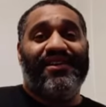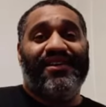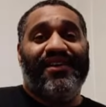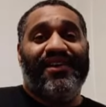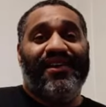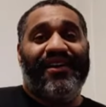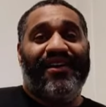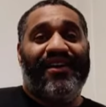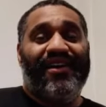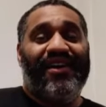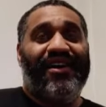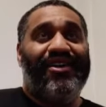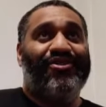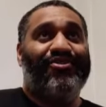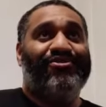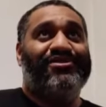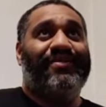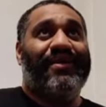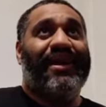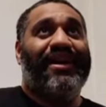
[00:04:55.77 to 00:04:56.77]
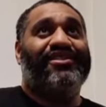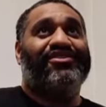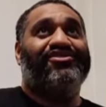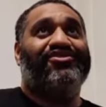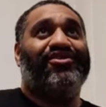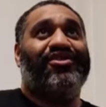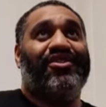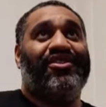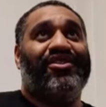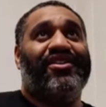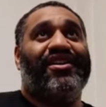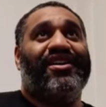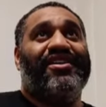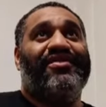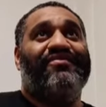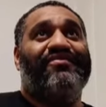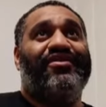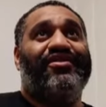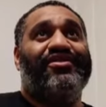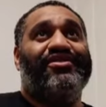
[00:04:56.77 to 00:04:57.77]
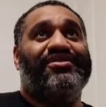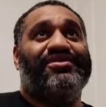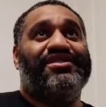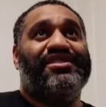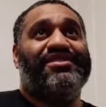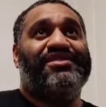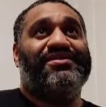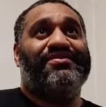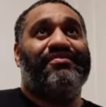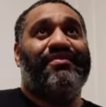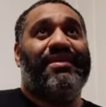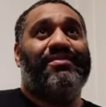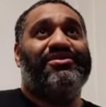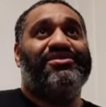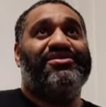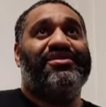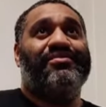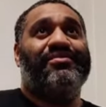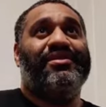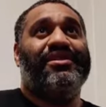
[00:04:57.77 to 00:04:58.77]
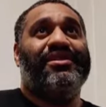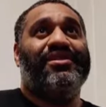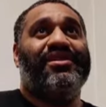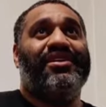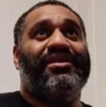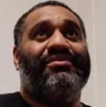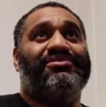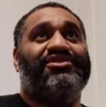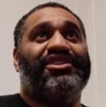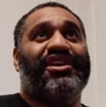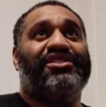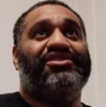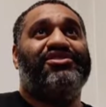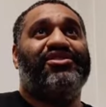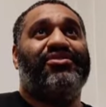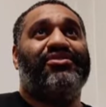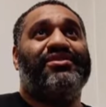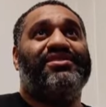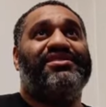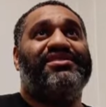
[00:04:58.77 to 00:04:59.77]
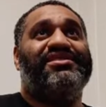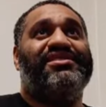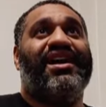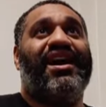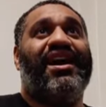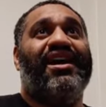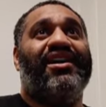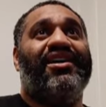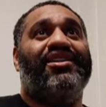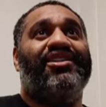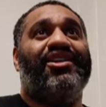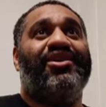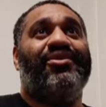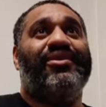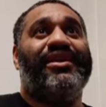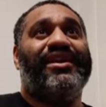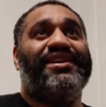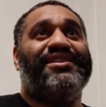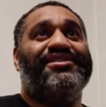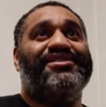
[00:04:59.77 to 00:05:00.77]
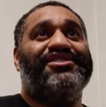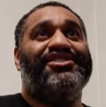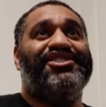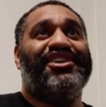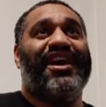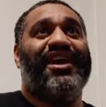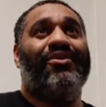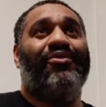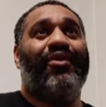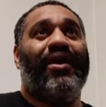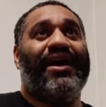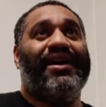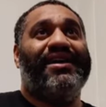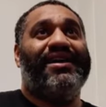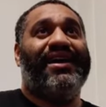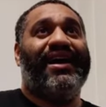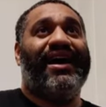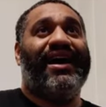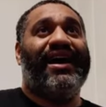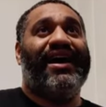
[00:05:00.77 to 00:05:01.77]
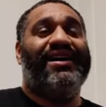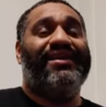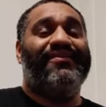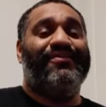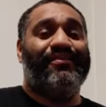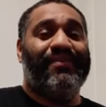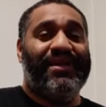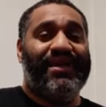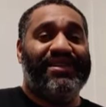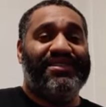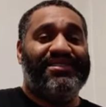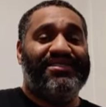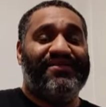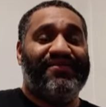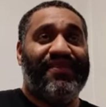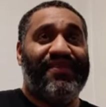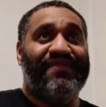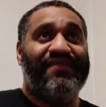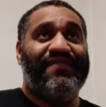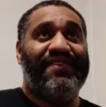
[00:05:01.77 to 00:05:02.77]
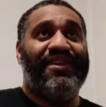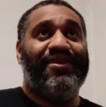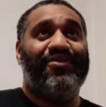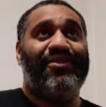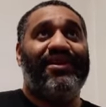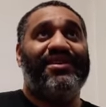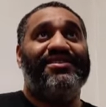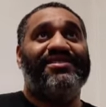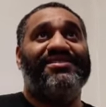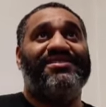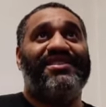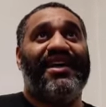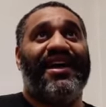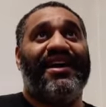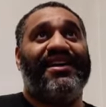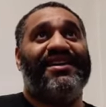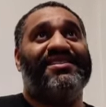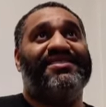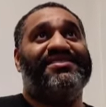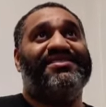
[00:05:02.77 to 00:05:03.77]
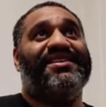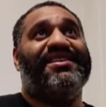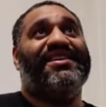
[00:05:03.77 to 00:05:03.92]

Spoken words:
on New Japan Strong. versus members of the Bullet Club, Chase Owens, Tonga Loa, and Jay White. 9 minutes, 51 seconds